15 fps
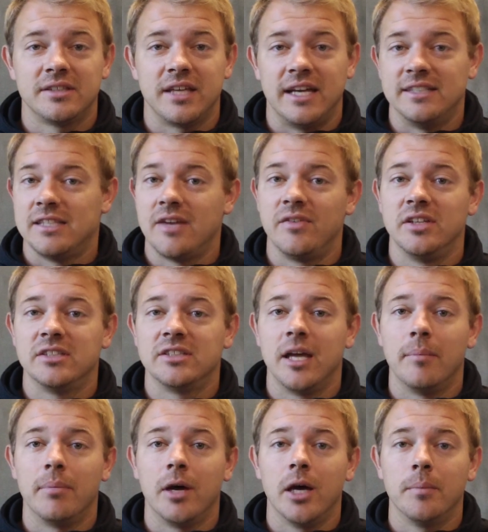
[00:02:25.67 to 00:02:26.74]
guys having to
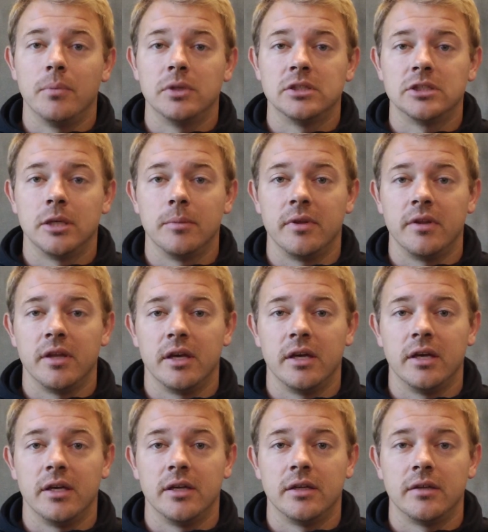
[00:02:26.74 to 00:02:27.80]
step up with some of
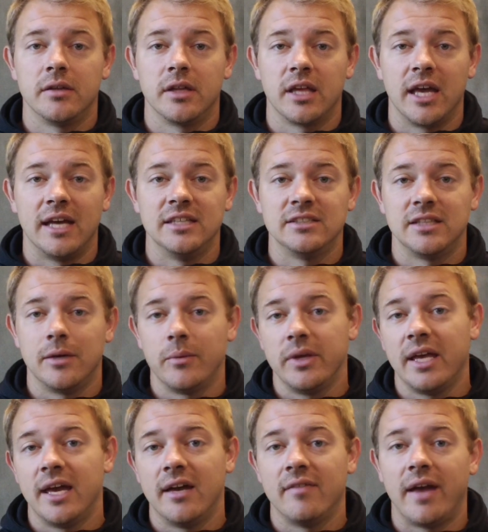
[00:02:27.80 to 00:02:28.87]
the the guys that
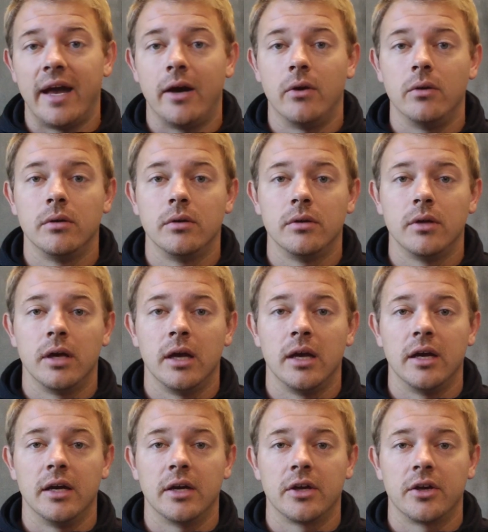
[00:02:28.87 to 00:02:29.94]
we have out
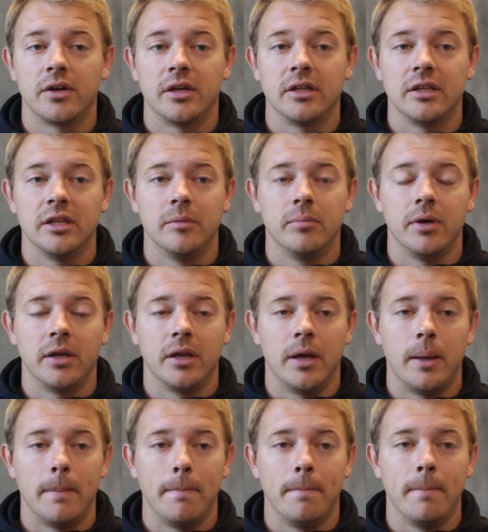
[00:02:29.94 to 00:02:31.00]
uh, currently. But
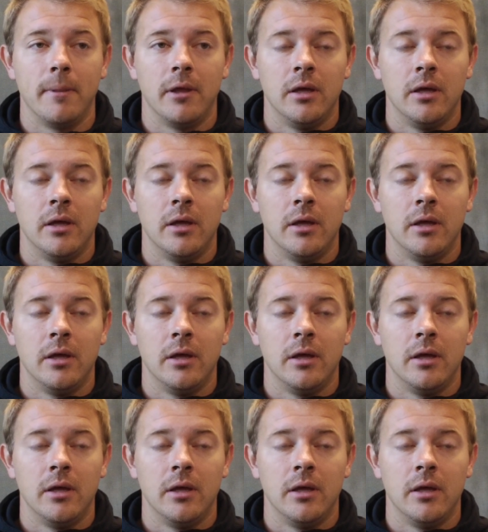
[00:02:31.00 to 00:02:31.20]
um,